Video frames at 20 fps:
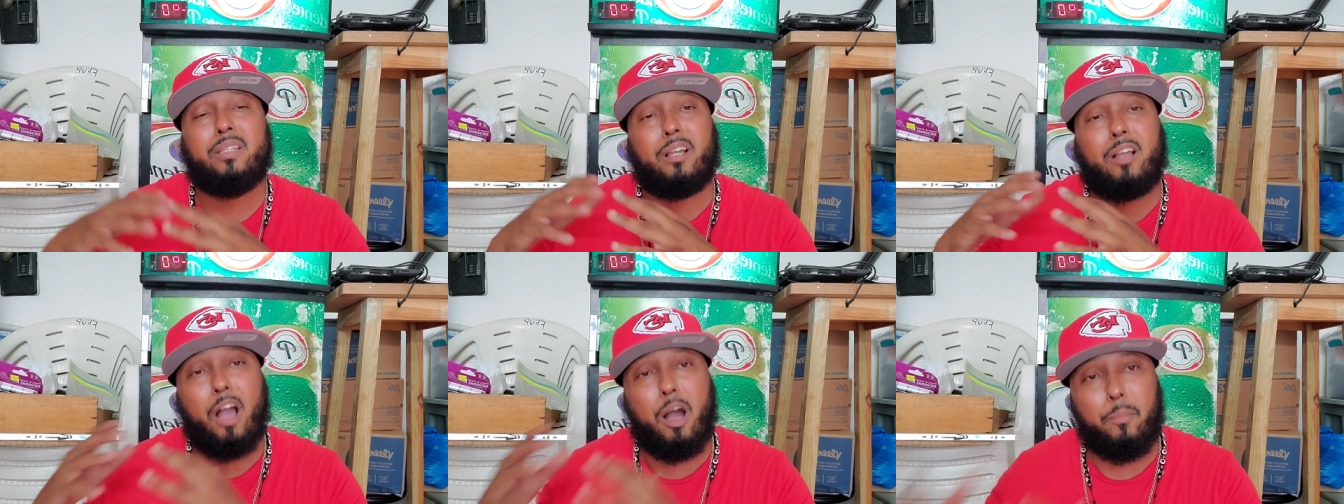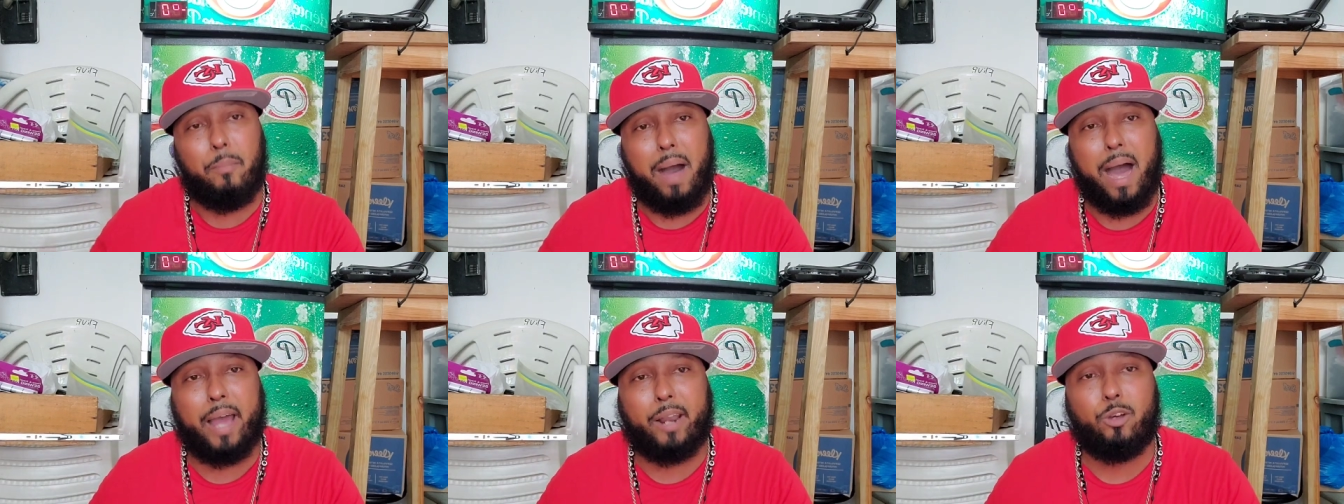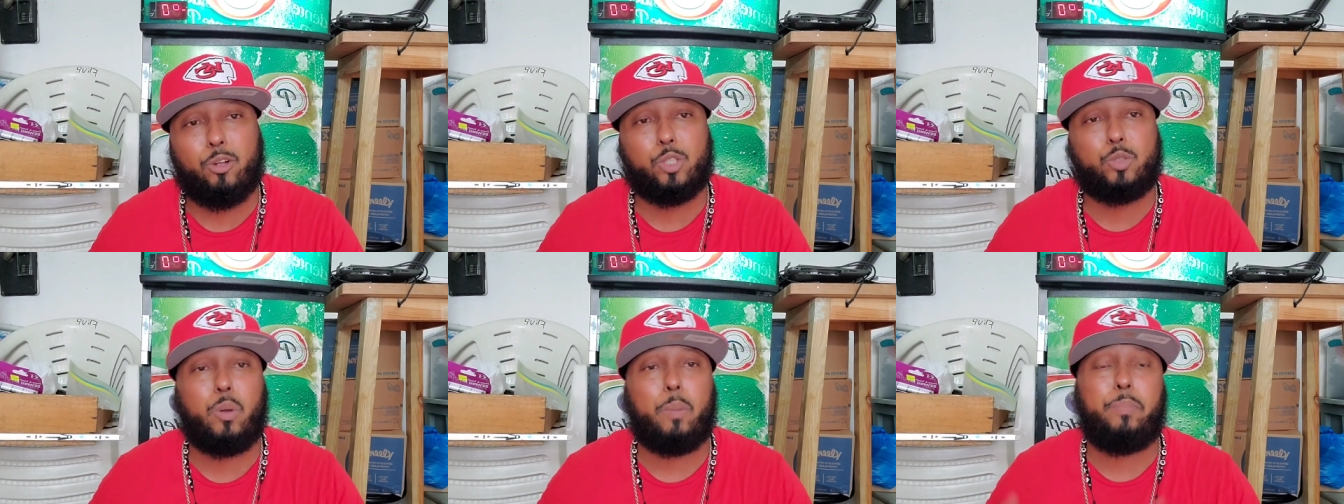the
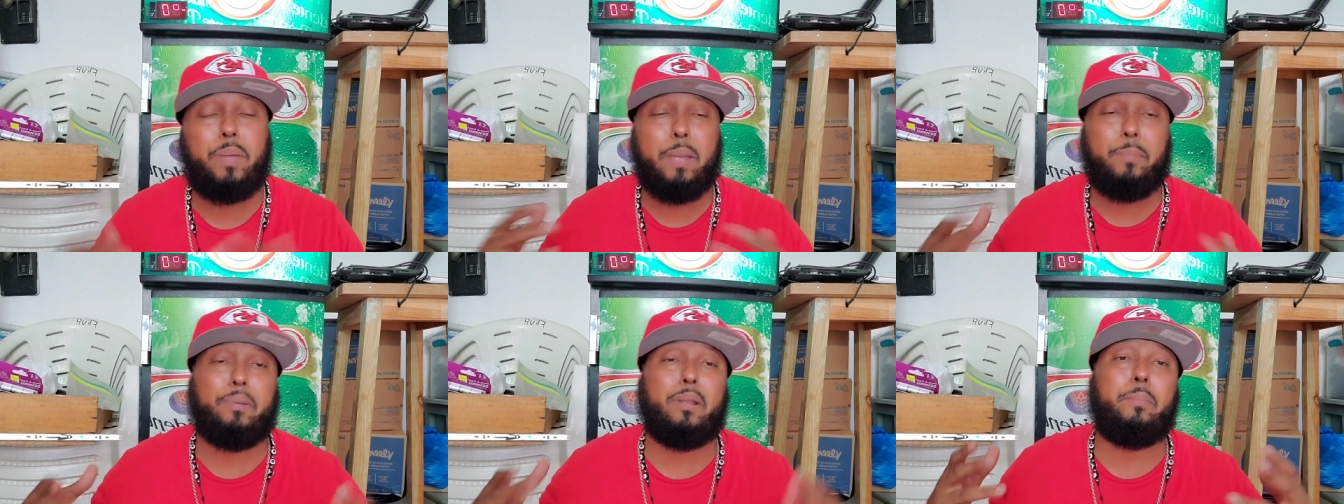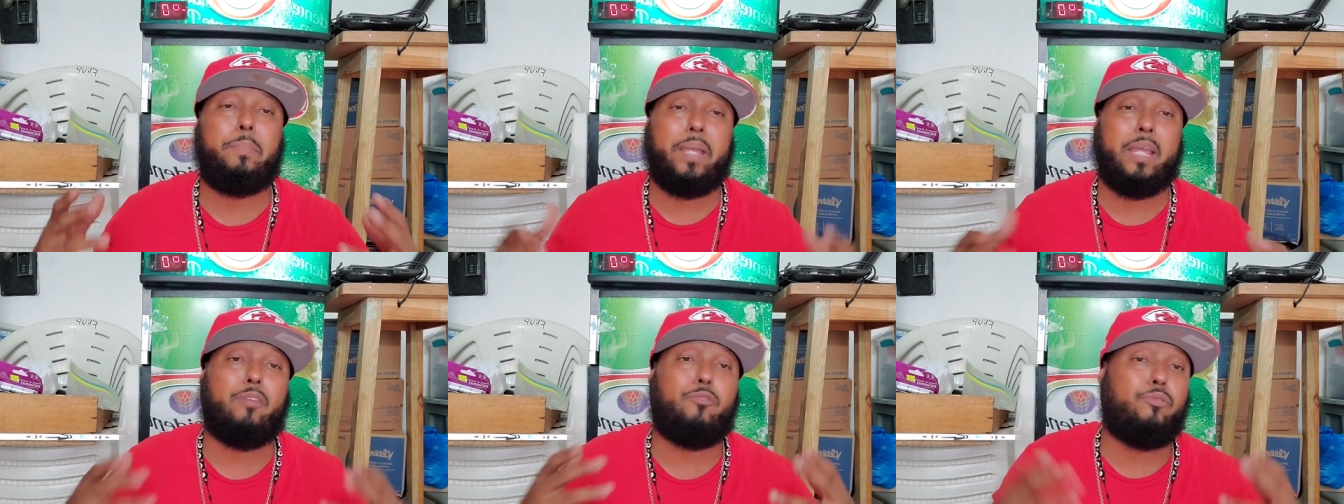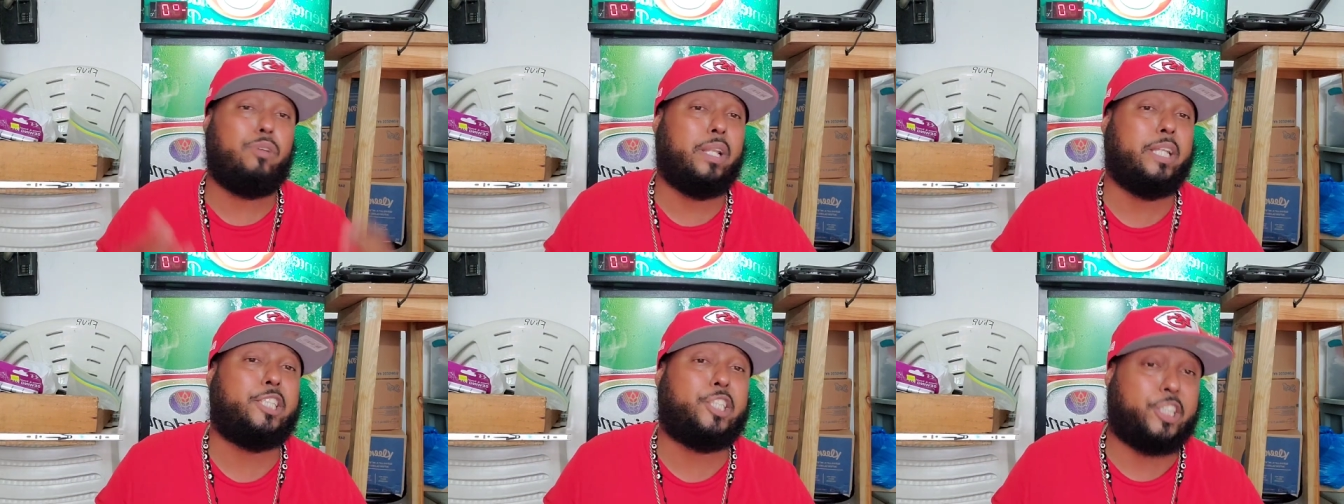calmados, where people are
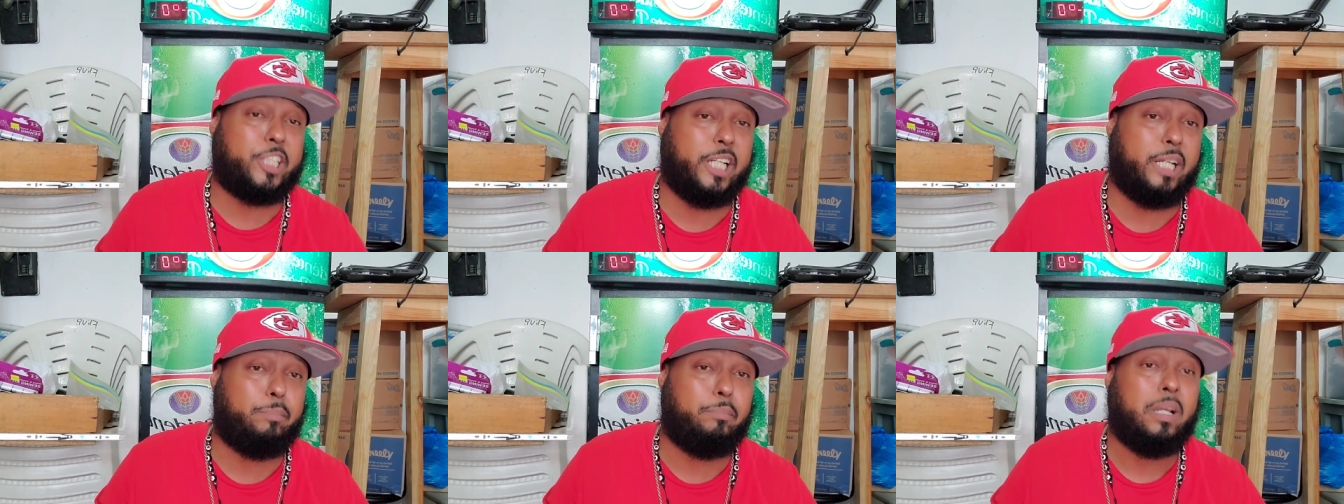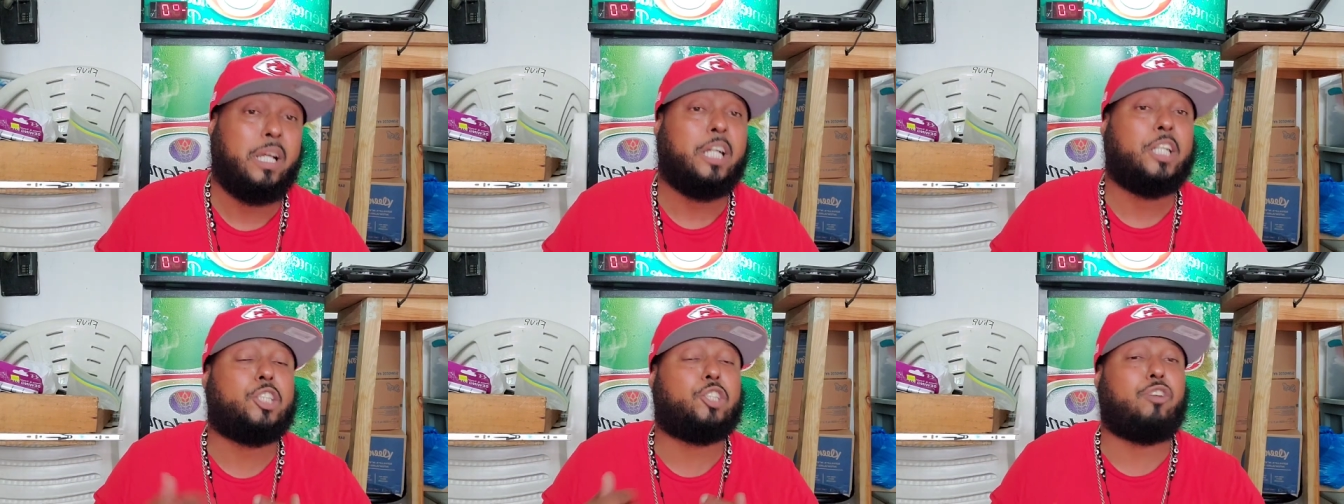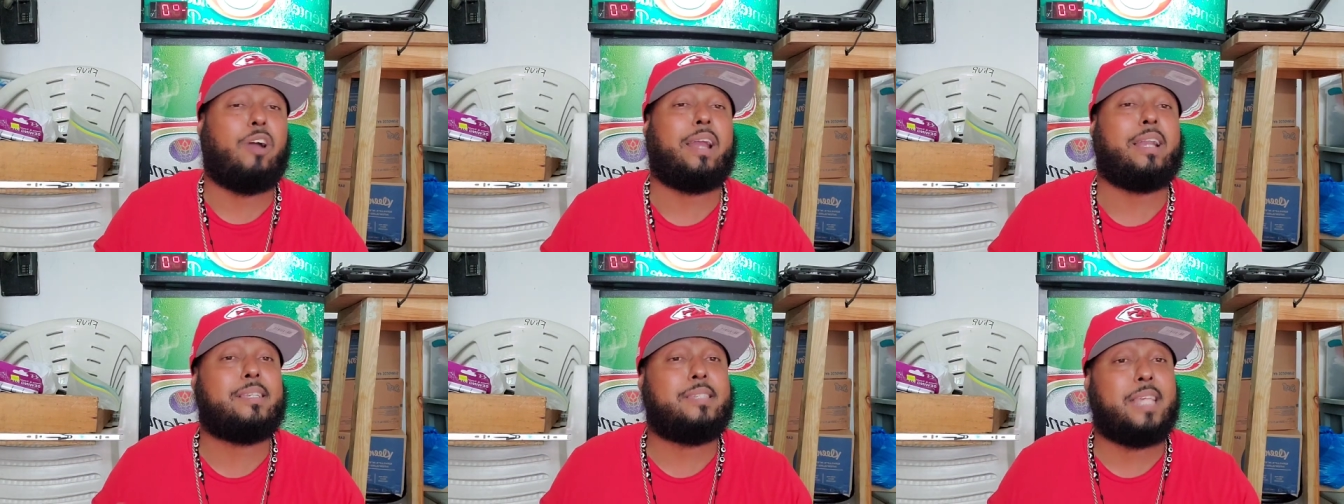being really cheap,
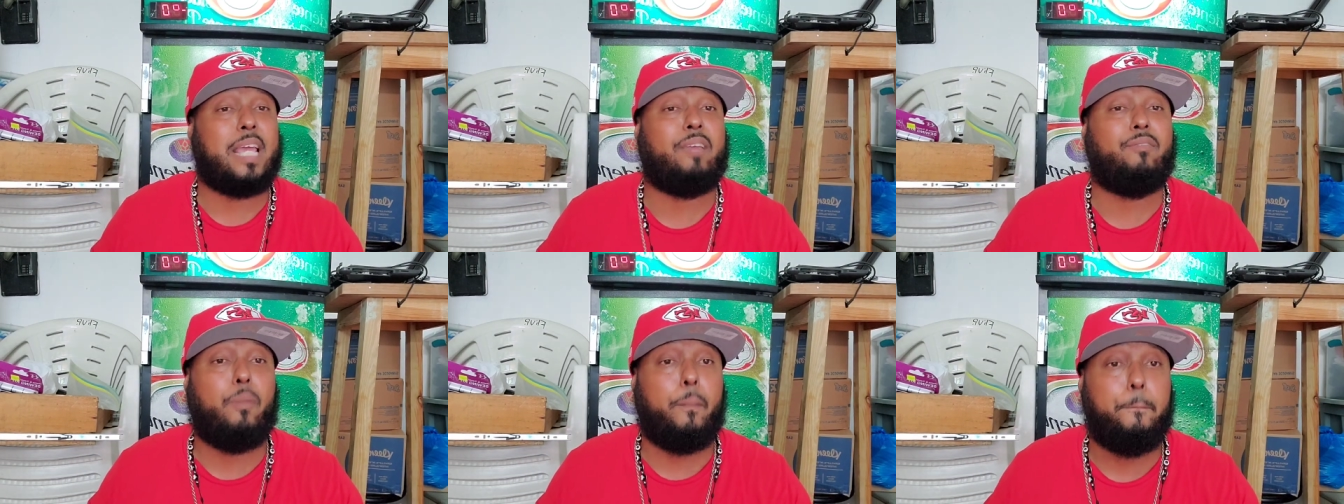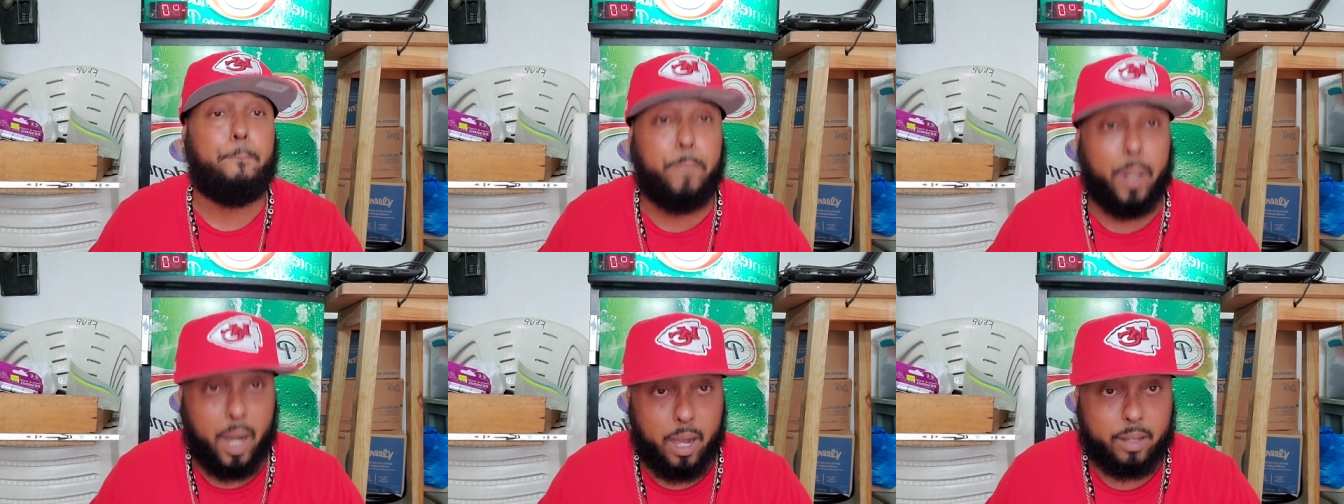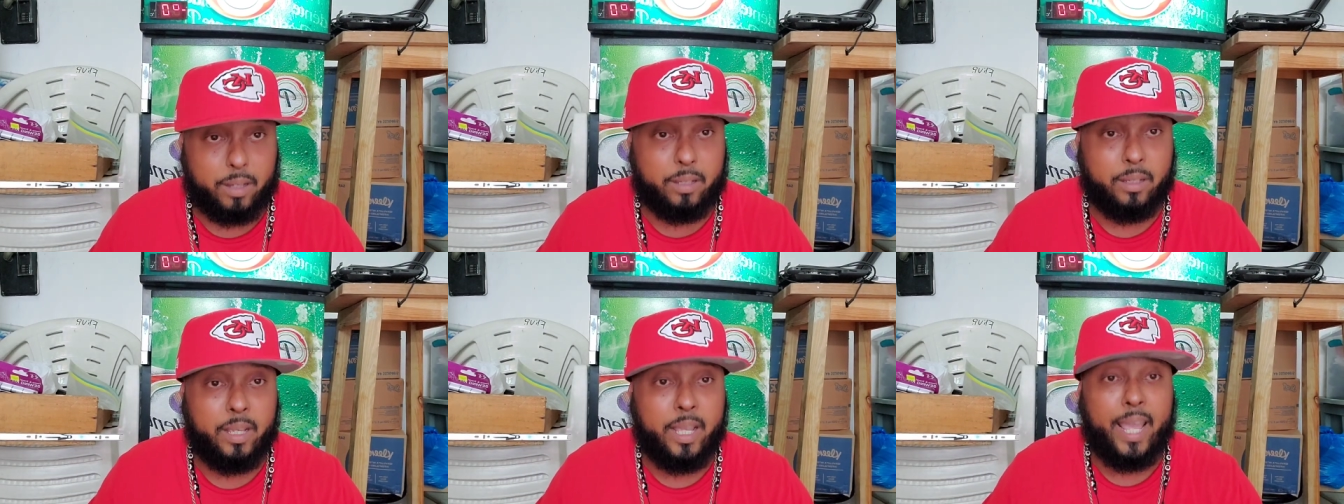trying to save a buck.